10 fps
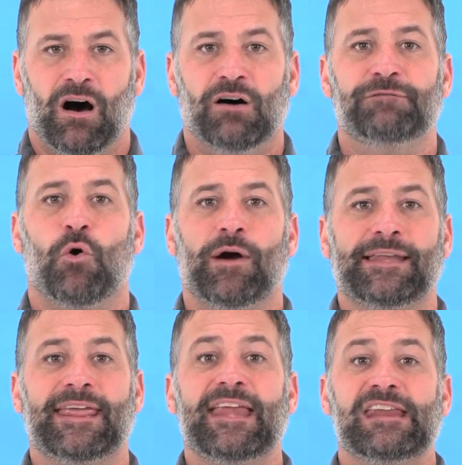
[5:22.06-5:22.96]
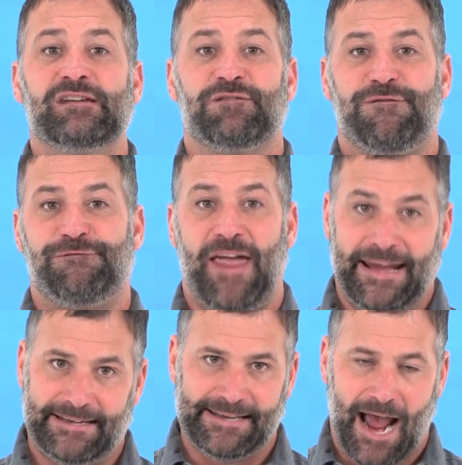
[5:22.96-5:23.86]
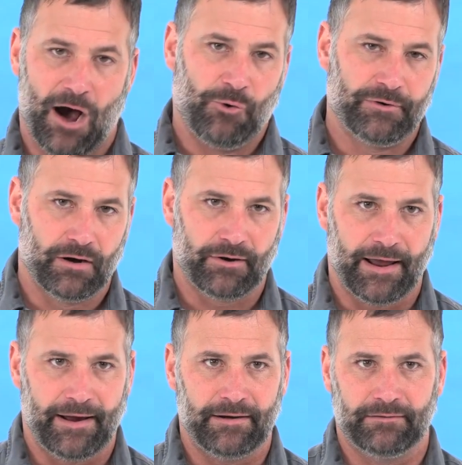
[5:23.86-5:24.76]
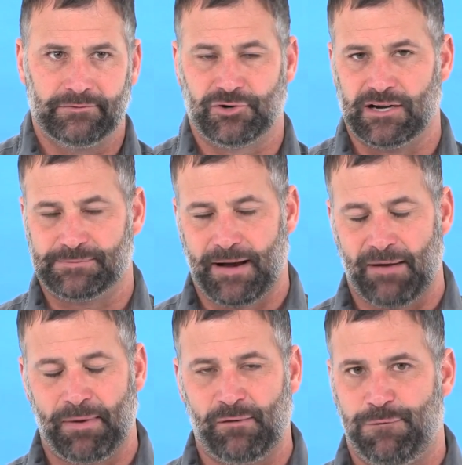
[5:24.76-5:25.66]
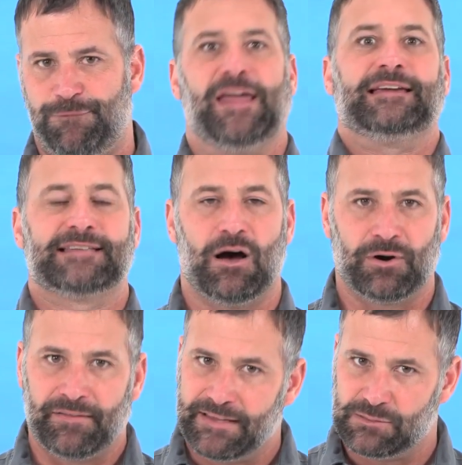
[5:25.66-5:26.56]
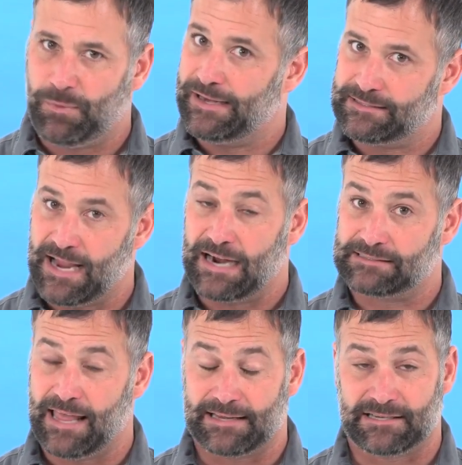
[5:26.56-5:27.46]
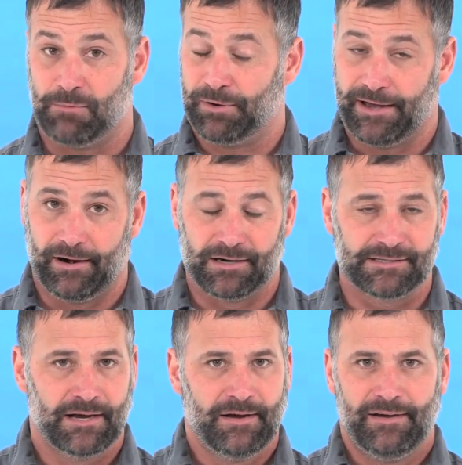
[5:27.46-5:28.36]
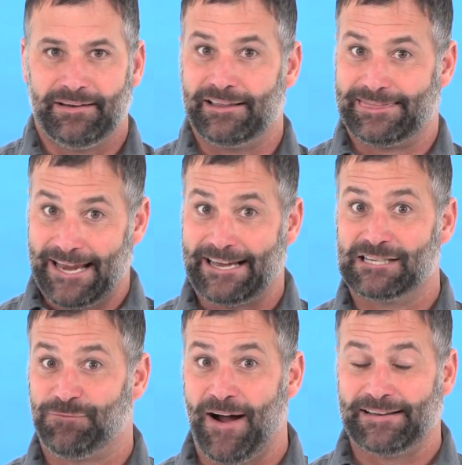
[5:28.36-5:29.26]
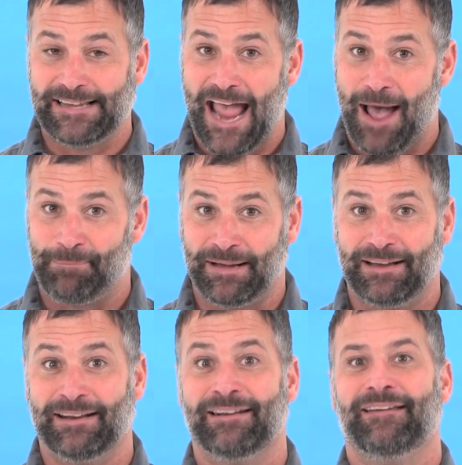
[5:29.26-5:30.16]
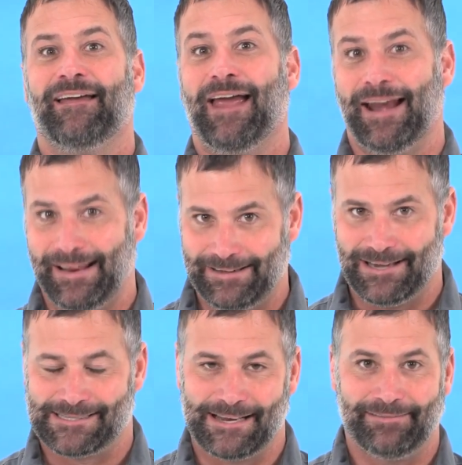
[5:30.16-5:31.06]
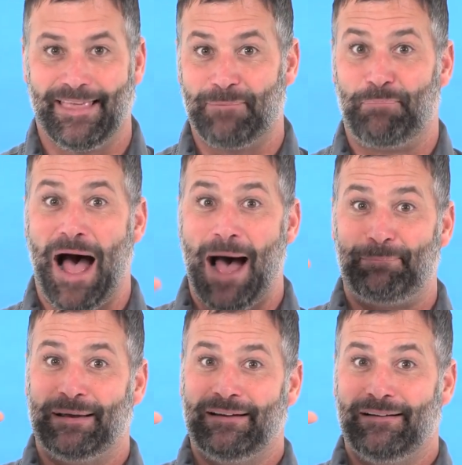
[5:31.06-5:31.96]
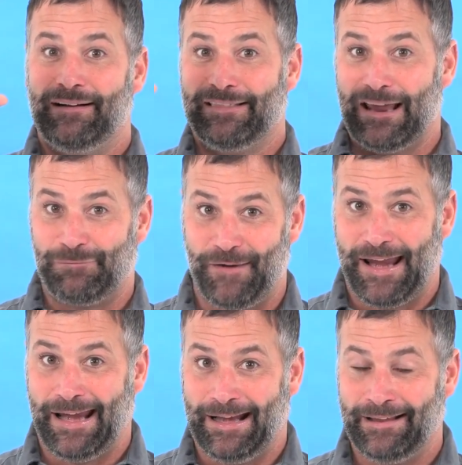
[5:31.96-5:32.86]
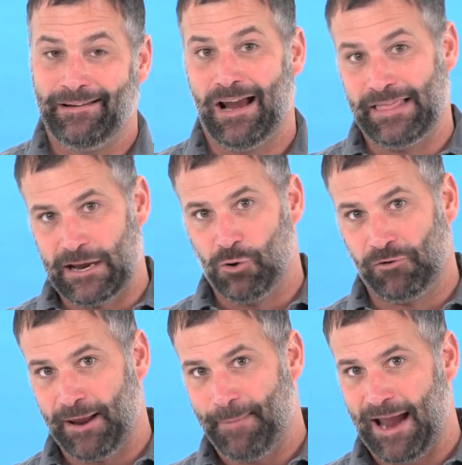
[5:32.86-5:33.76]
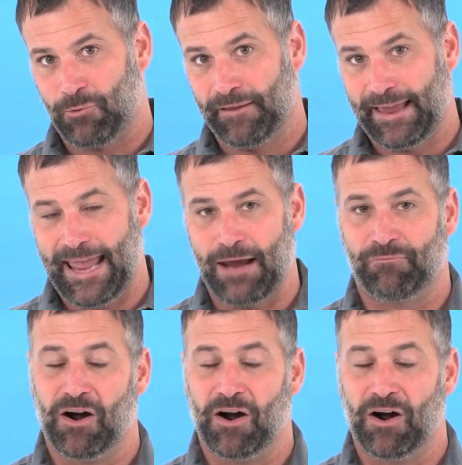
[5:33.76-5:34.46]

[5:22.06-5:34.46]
avoid getting faked out, okay? Trust me, I've been faked out on these weed stocks last couple years. You think it's finally happening and it doesn't. They pop, they fade, and they go right back where they came